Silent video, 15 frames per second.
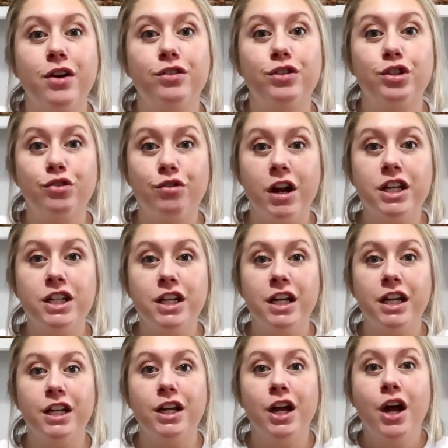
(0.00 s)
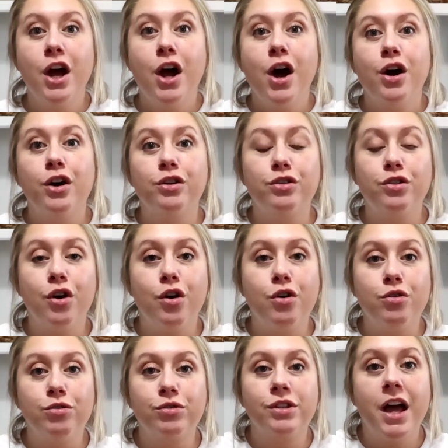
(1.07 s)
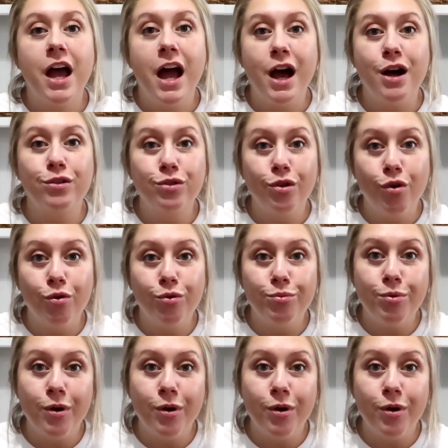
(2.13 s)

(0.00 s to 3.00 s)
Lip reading: stretching those household